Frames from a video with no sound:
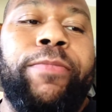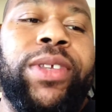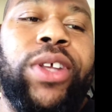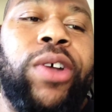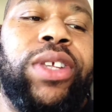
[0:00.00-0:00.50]

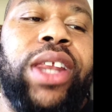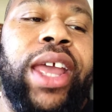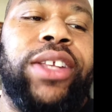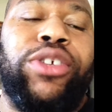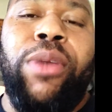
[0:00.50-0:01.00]
So
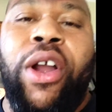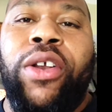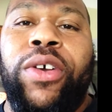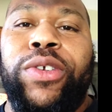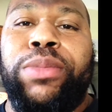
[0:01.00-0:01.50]
today and
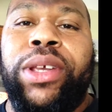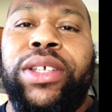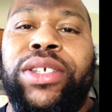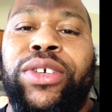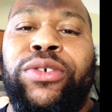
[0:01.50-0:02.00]
tomorrow, those will be
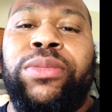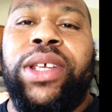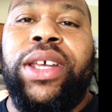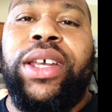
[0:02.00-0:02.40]
consumed.